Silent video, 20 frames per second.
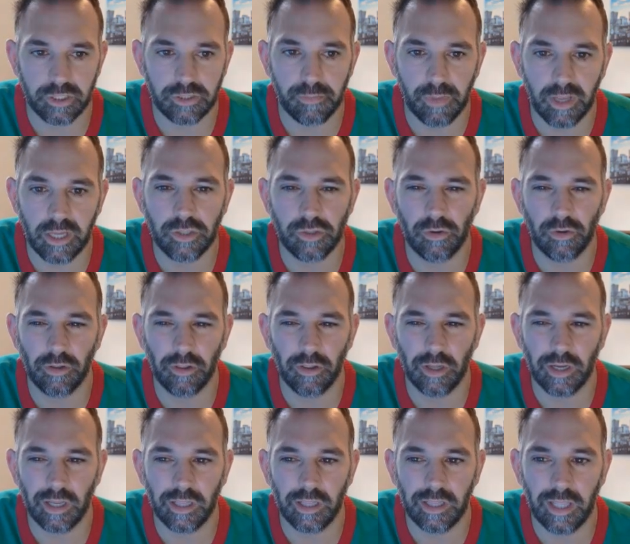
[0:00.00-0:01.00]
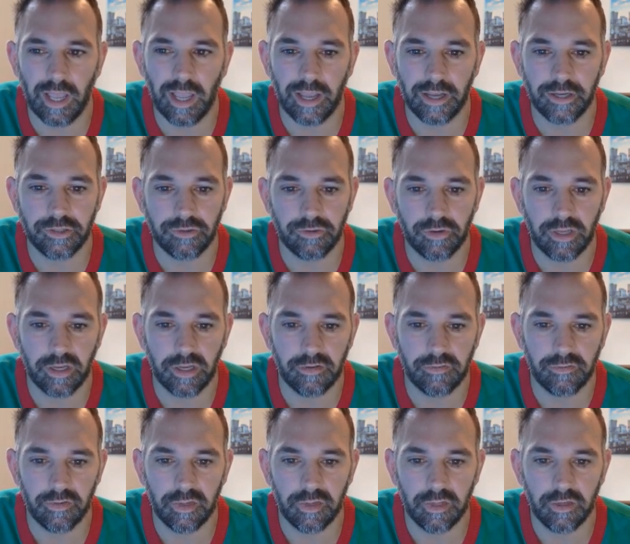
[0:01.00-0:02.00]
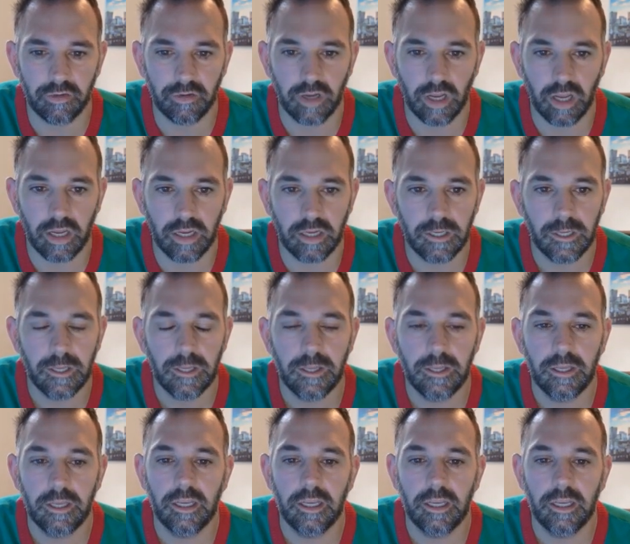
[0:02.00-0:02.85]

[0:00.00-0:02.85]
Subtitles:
just make sure to look at that extra carefully. Okay.